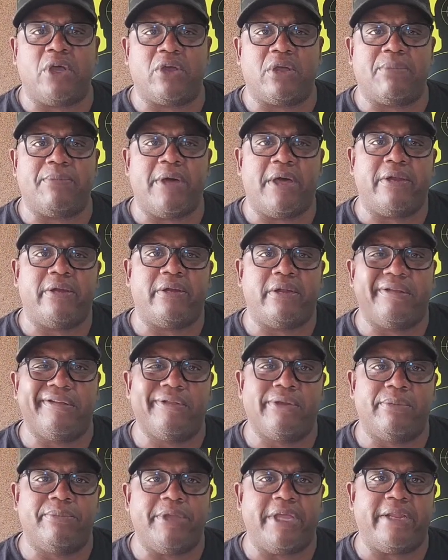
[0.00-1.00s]
talk about it a
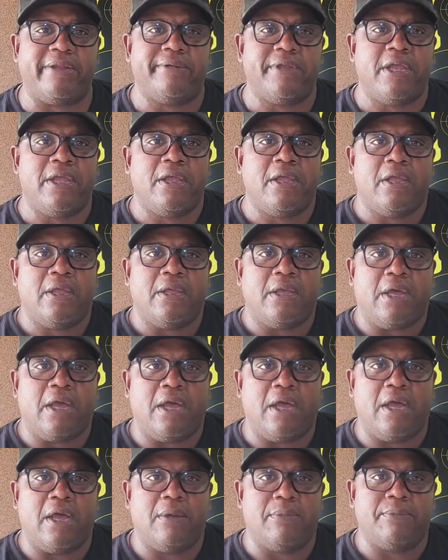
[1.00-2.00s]
little bit.
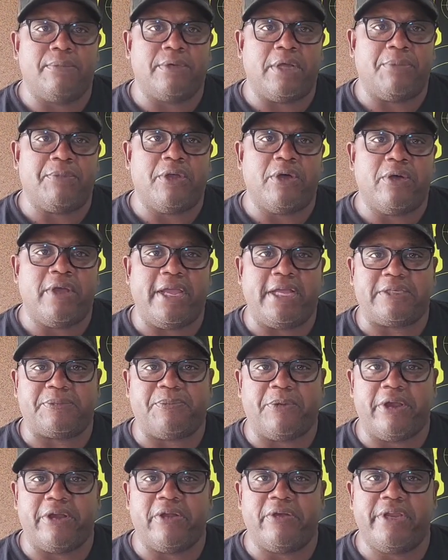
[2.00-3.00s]
I'm no
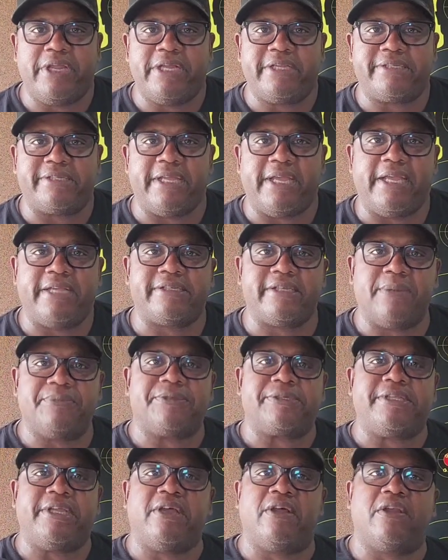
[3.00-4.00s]
expert on these things.
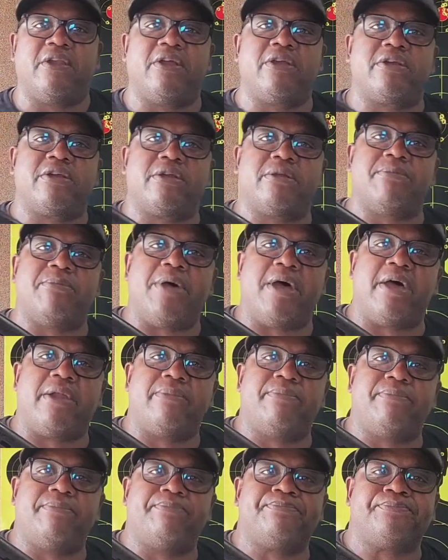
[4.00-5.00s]
I'm still learning
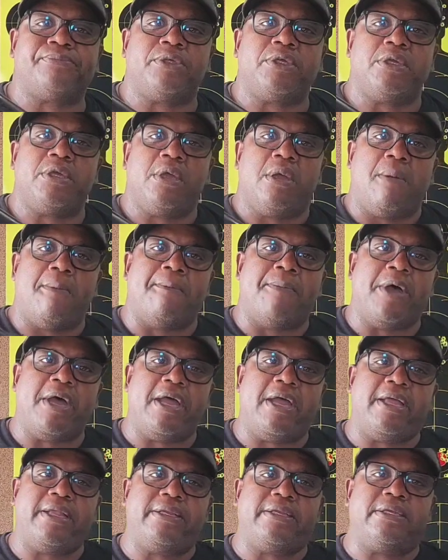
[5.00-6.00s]
about them,
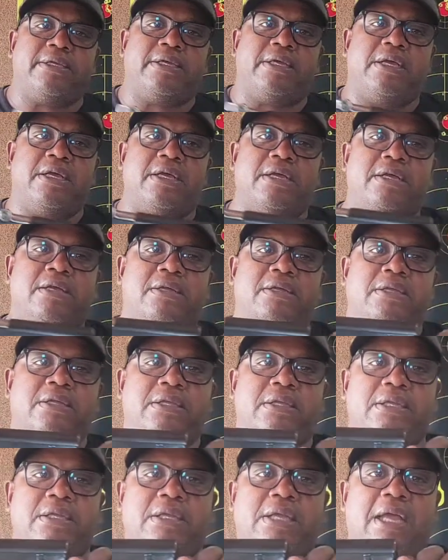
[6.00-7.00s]
but
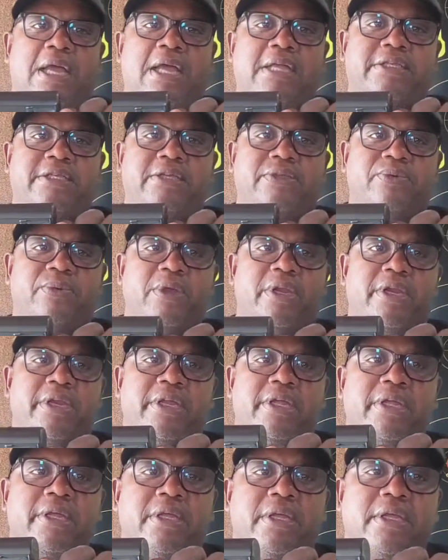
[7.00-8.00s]
I just wanted
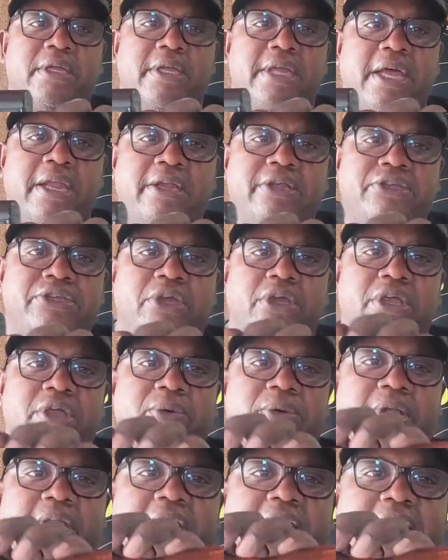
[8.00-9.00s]
to kind of show
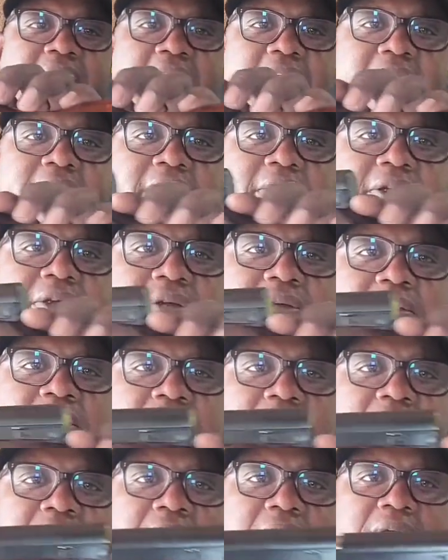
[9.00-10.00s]
you what I got here,
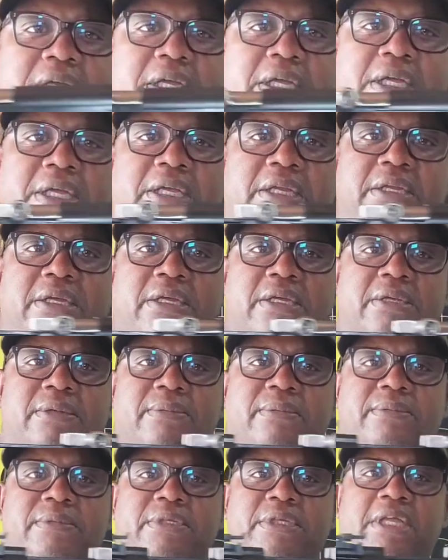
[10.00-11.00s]
and
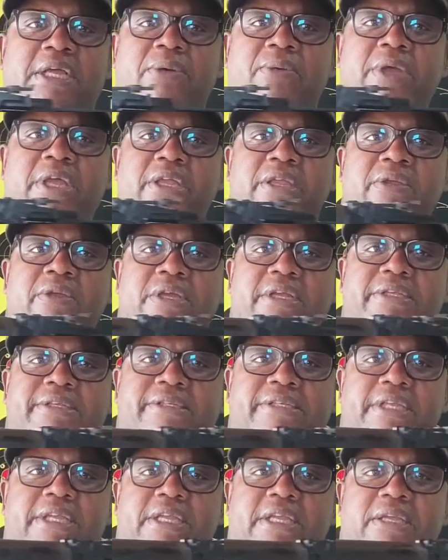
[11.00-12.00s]
that way you can
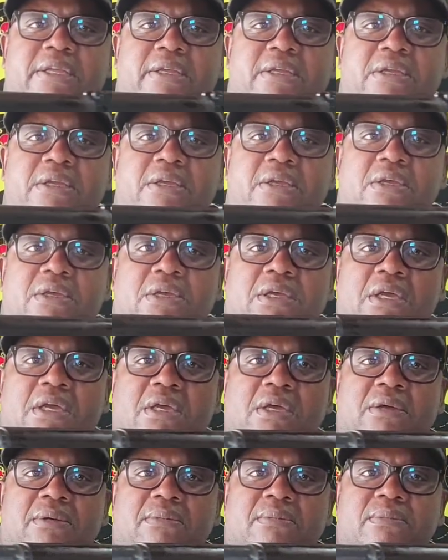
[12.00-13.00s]
see
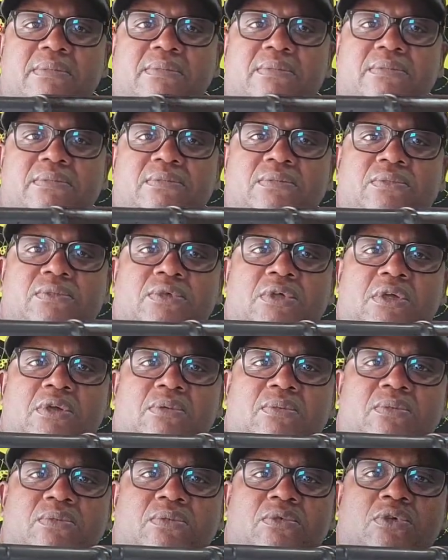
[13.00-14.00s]

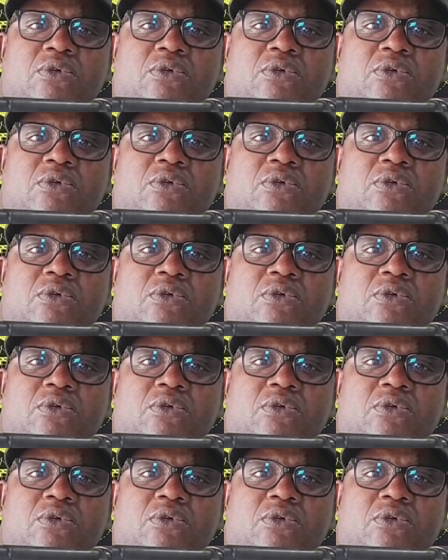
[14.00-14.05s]
what